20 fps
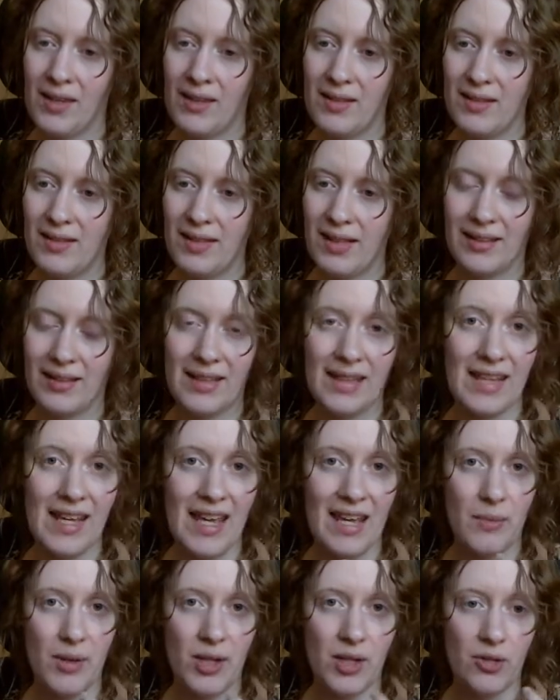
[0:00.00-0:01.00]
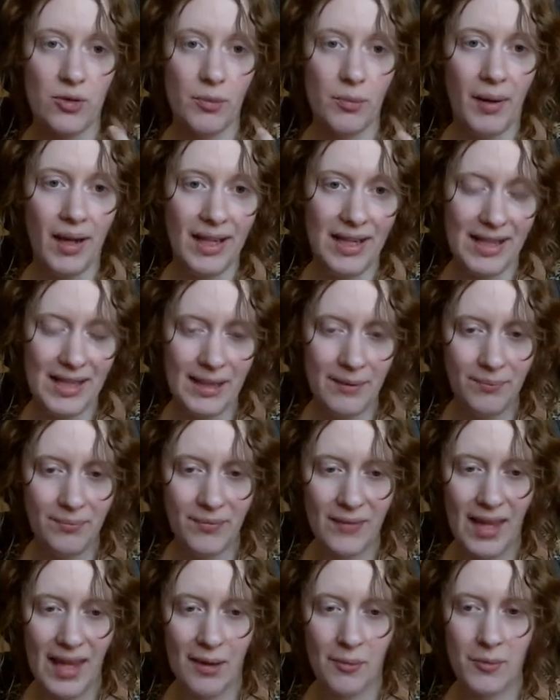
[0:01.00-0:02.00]
suddenly came into money
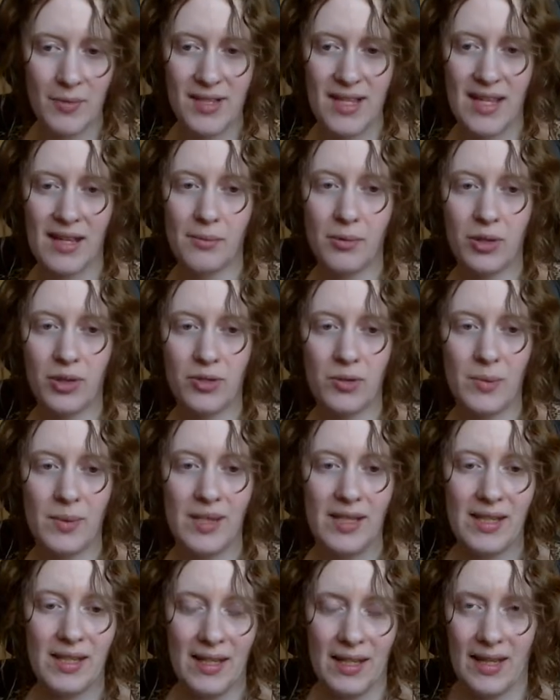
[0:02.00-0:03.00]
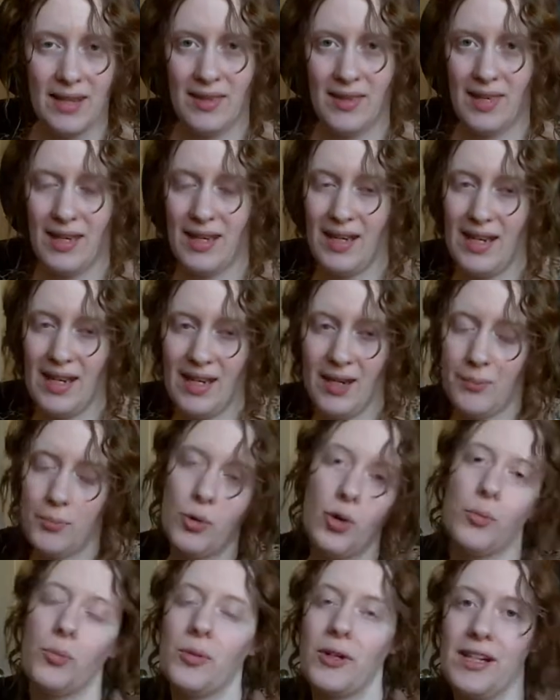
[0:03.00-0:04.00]
and was able to be then an
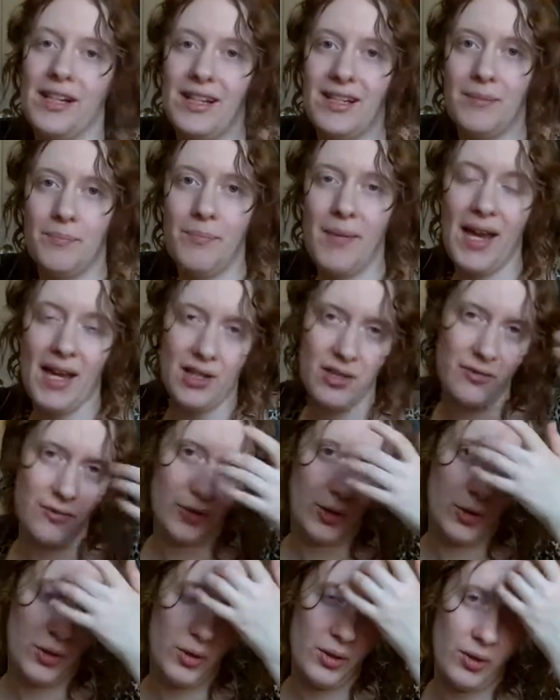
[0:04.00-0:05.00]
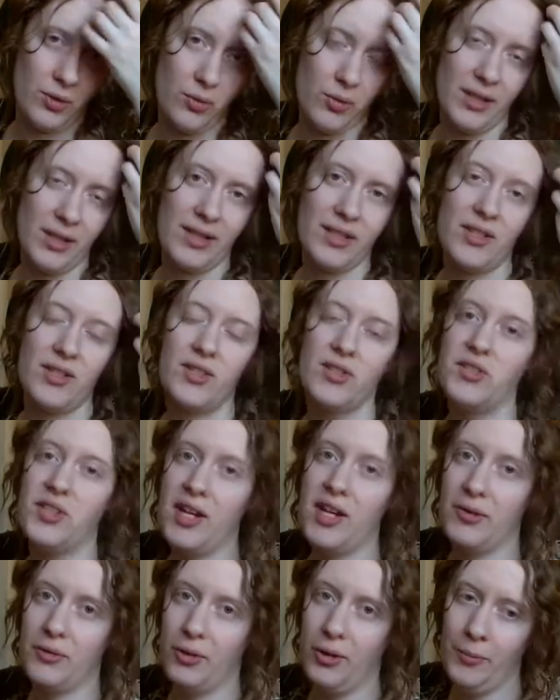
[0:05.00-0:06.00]
appropriate match for her, according to the
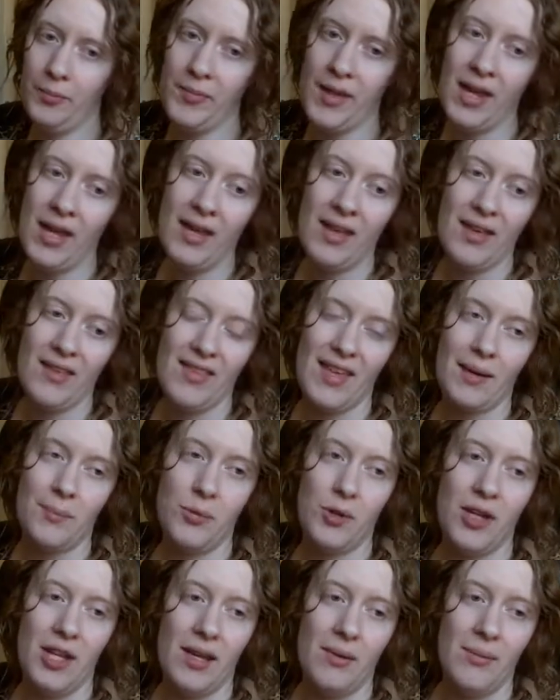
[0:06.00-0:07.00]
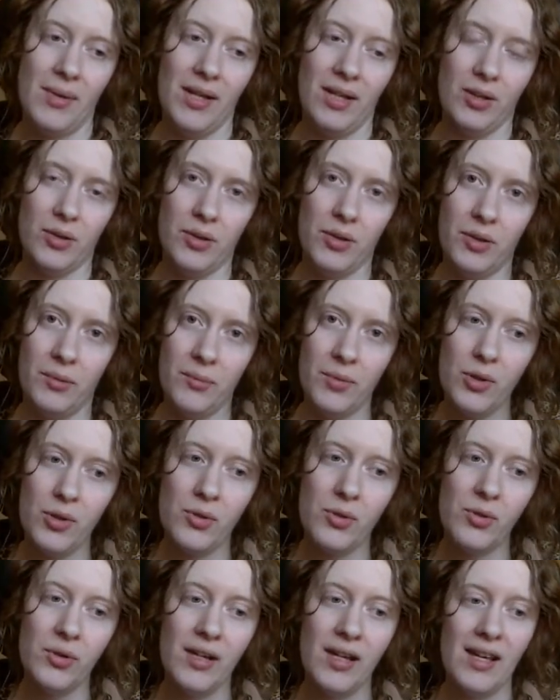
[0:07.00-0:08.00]
general. That put him in a good
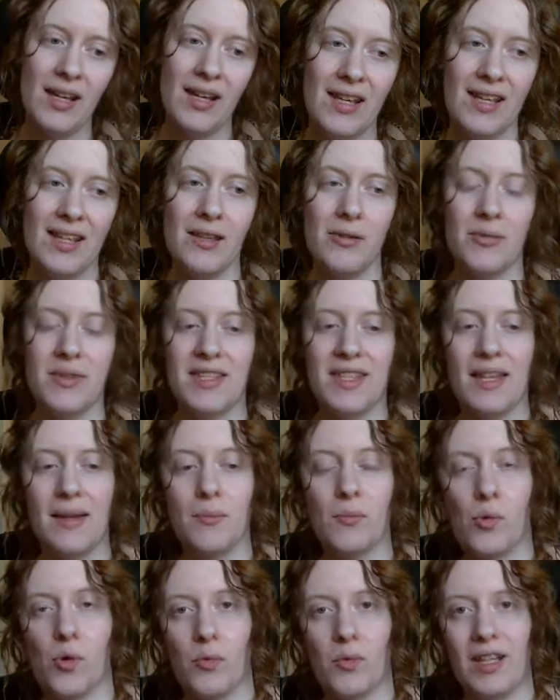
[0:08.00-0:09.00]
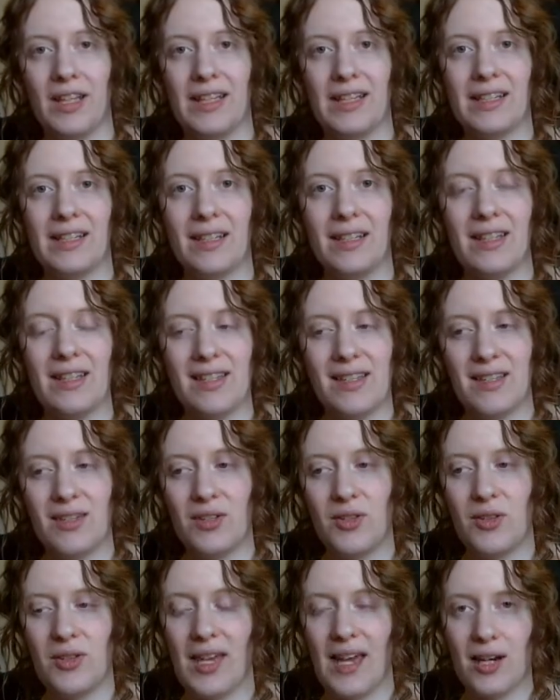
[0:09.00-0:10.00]
mood. He was then more willing to listen
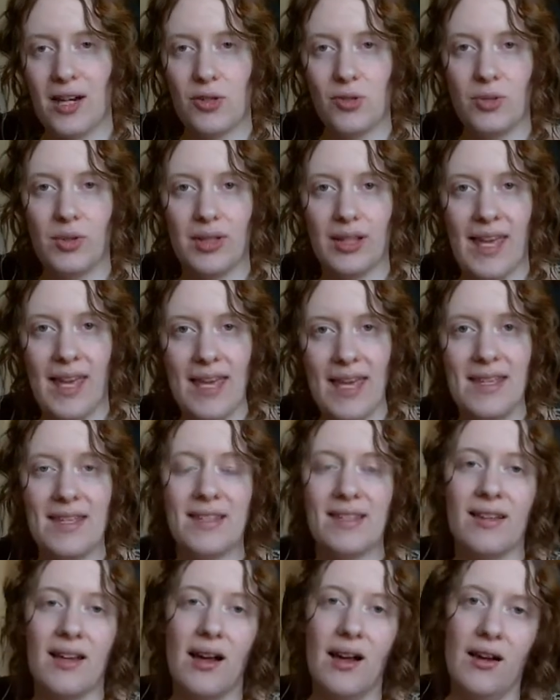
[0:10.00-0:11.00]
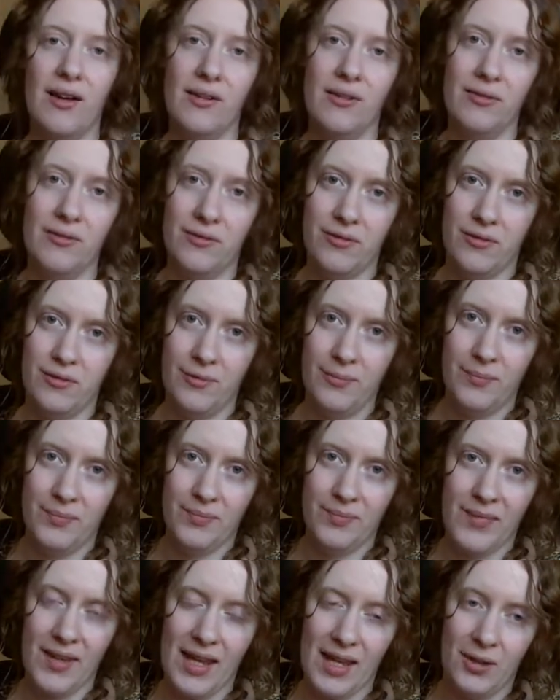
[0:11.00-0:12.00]
to the actual case of
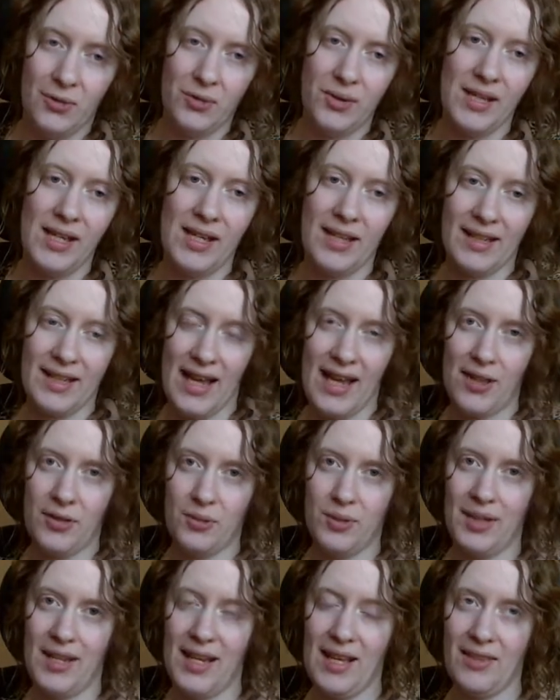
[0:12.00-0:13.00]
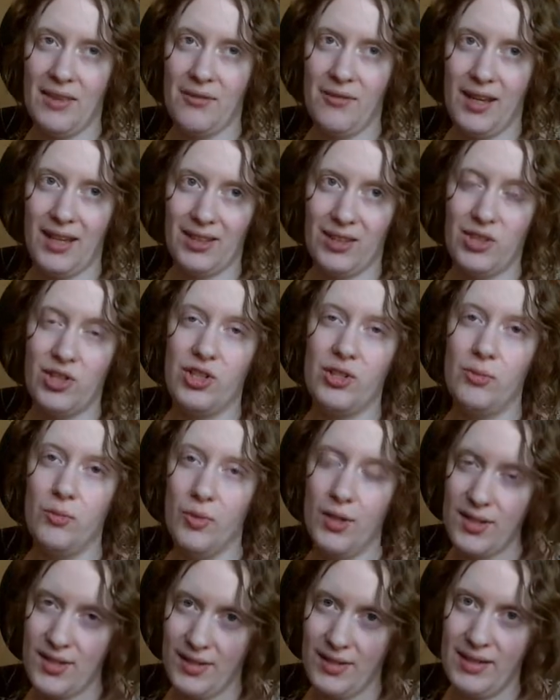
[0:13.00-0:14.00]
Henry and Catherine and the fact that she
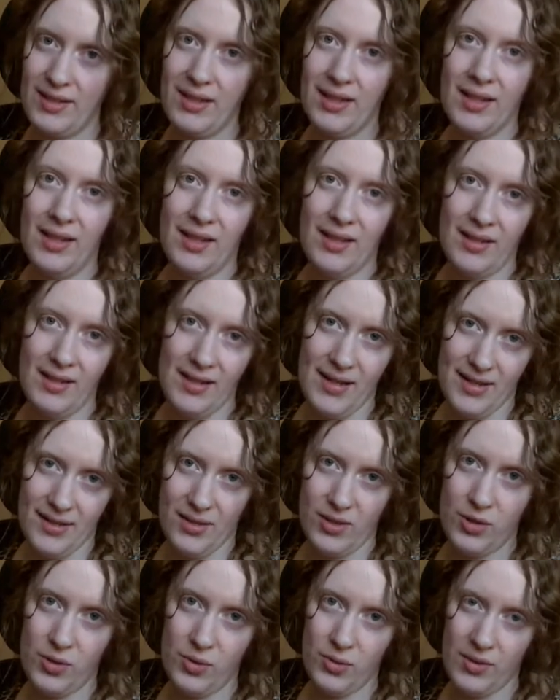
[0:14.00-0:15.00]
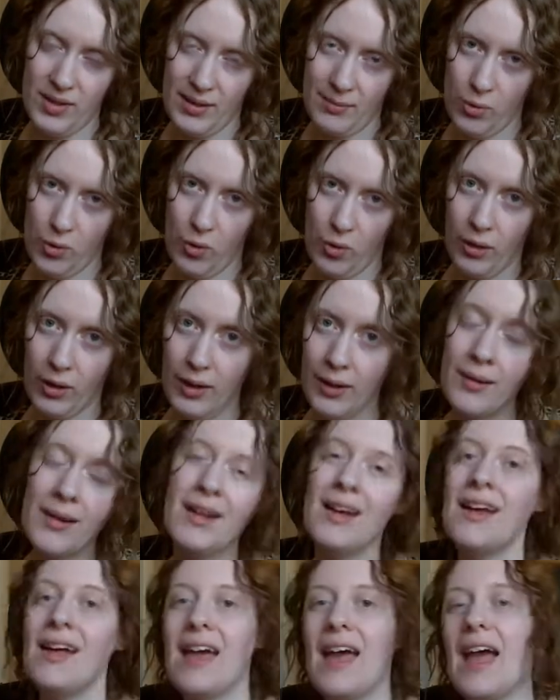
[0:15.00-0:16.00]
wasn't destitute and poor,
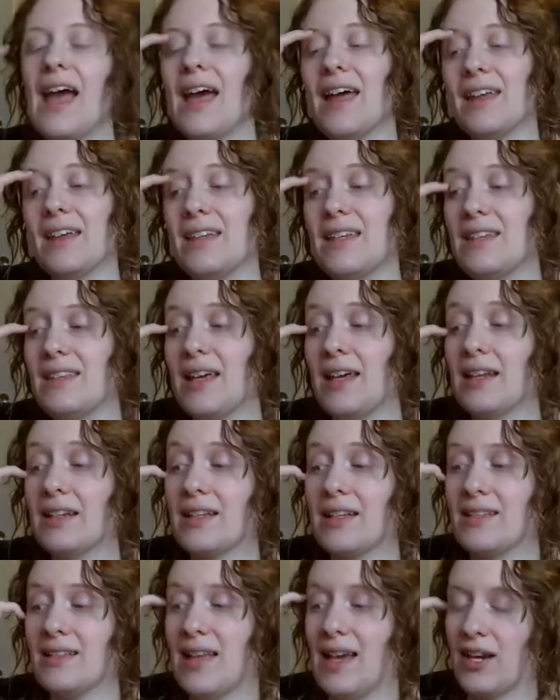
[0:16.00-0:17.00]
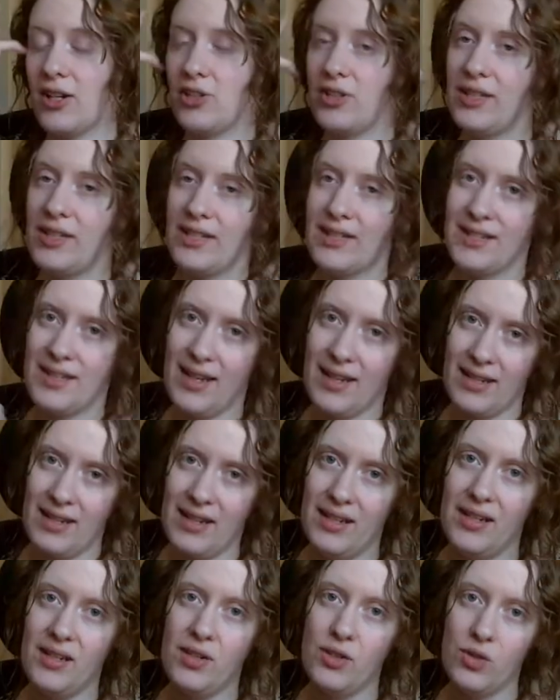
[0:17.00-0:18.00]
and he then actually
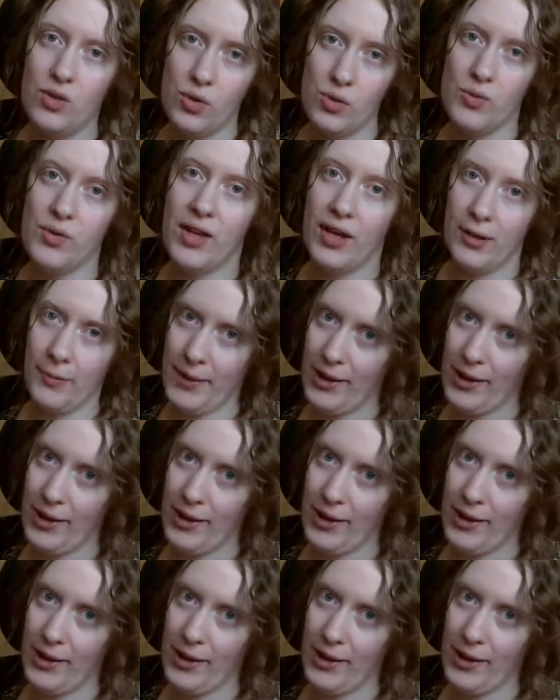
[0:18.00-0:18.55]
consented to their